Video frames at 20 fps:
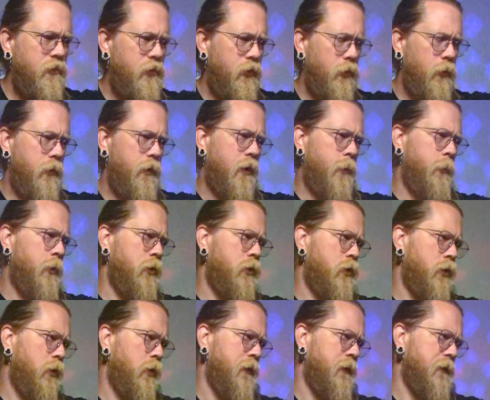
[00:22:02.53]
two that I'm going to
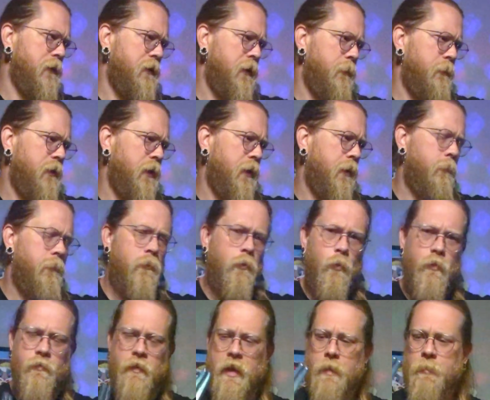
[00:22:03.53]
show you at the same time.
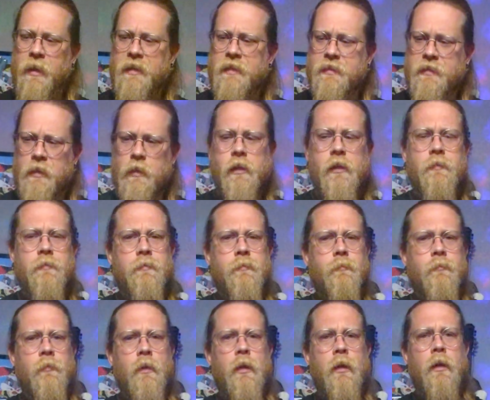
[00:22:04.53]
We've got my Serif,
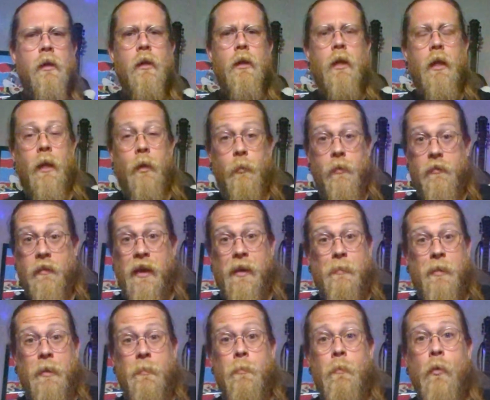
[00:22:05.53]
and we've
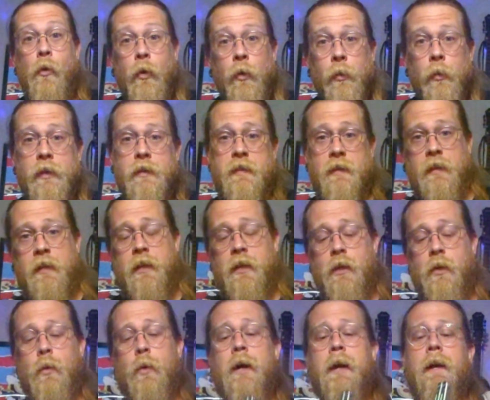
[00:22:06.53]
got my more recently
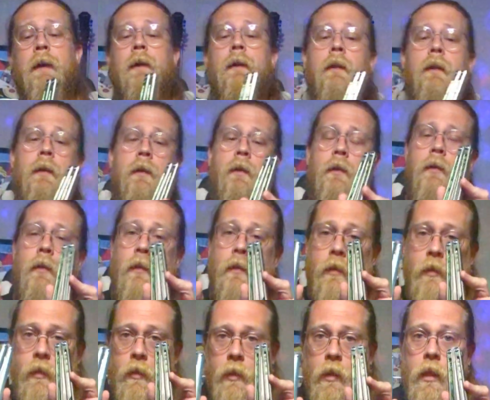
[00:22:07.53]
acquired
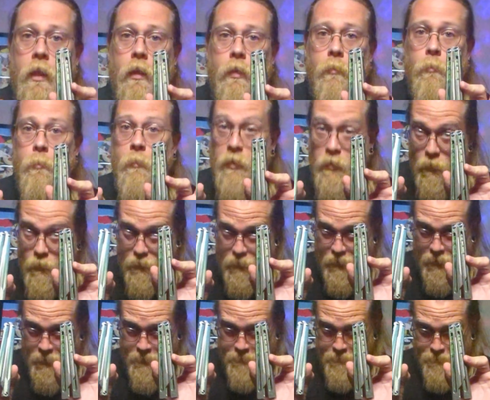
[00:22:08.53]

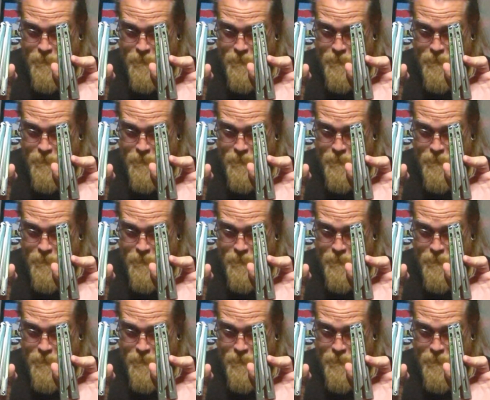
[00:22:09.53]
Medusa.